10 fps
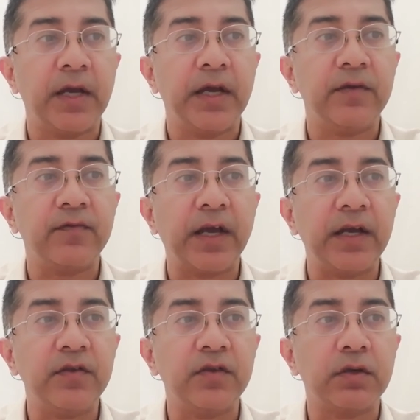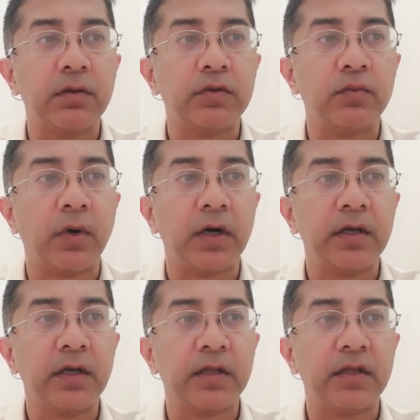If k is equal to 1,
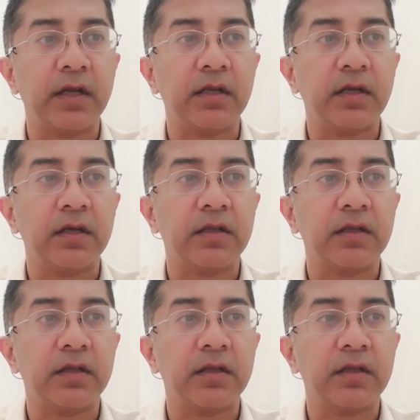then